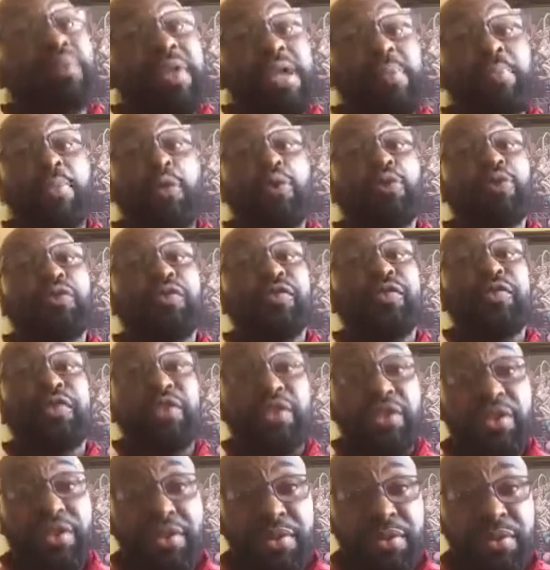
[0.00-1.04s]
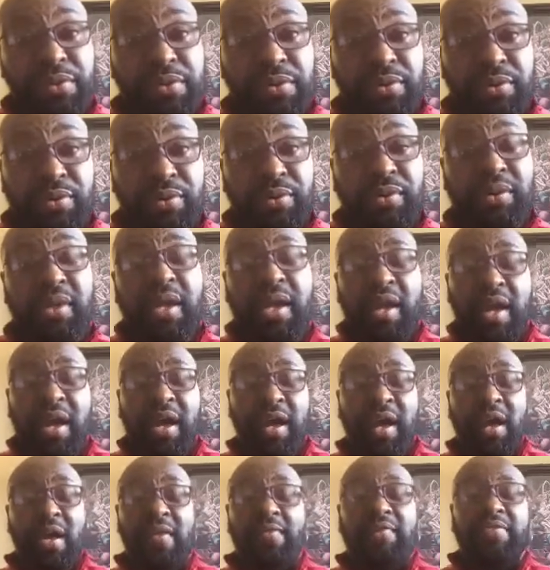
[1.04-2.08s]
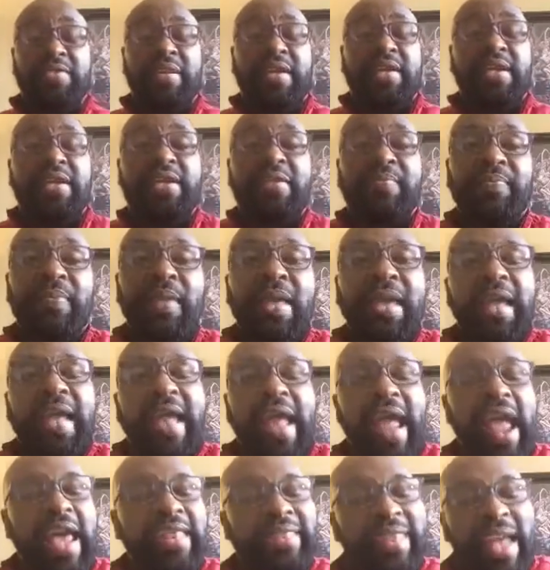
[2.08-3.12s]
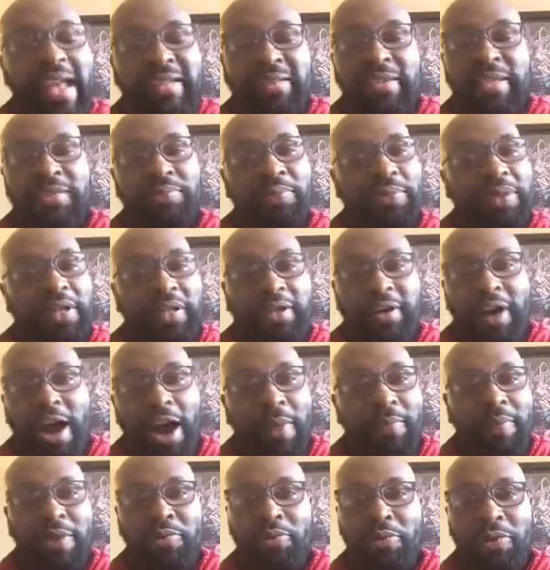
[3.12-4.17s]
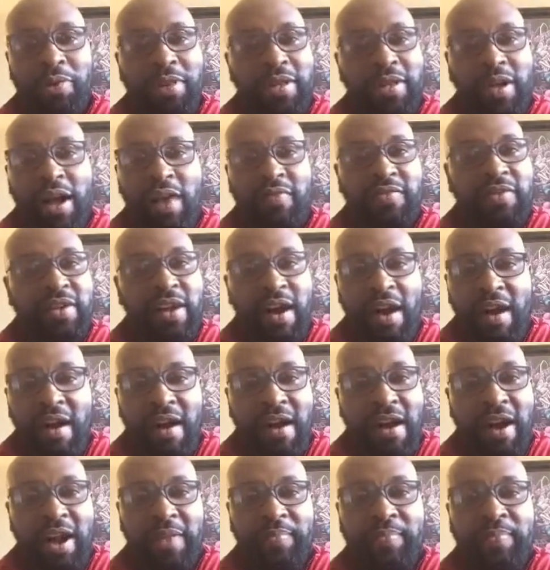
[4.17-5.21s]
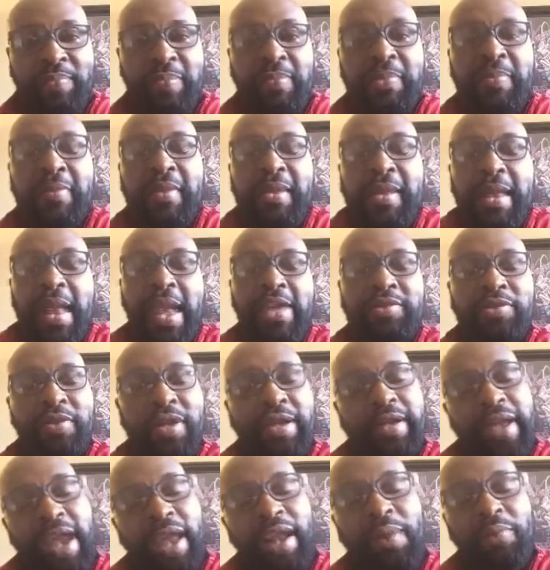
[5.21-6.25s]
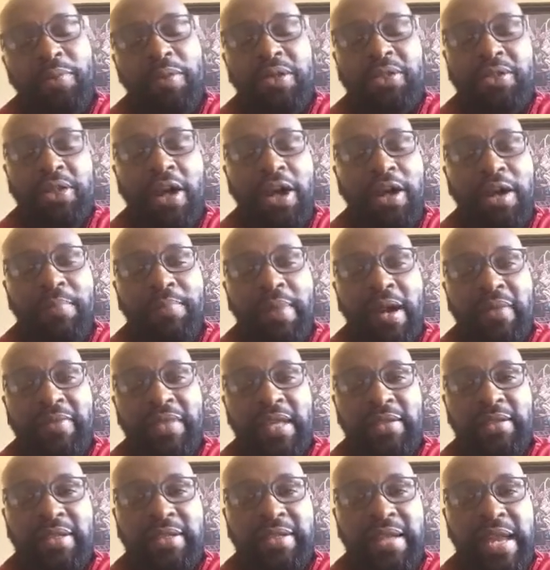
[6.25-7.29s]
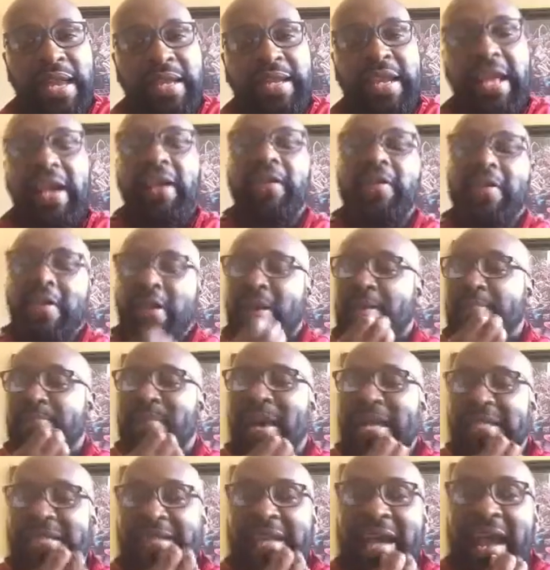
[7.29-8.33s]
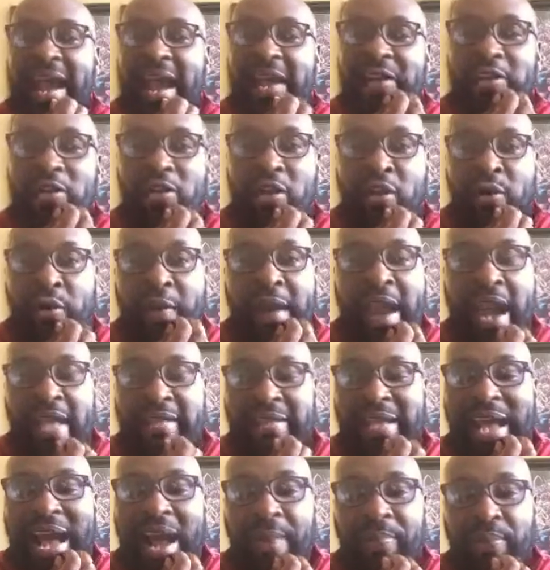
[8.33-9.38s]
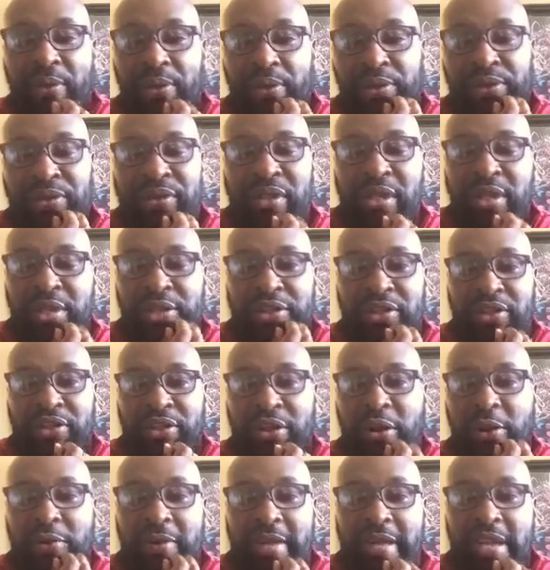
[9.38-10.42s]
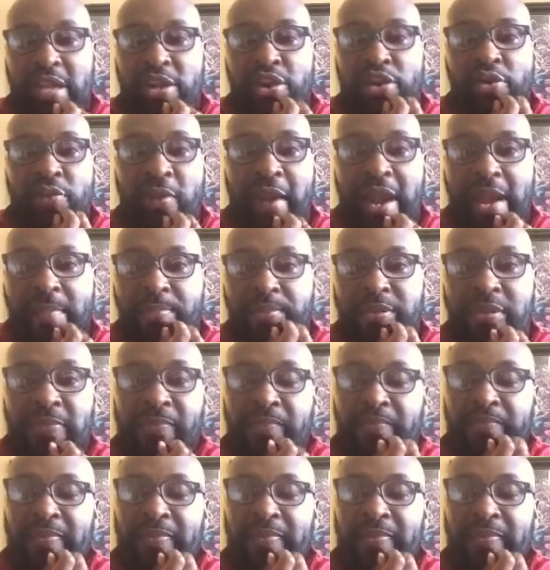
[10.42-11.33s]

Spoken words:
people's views of them. And that just really caught me really off guard. And so I kind of want to talk about that today. Now, my title, Grasshoppers Don't Eat Grapes,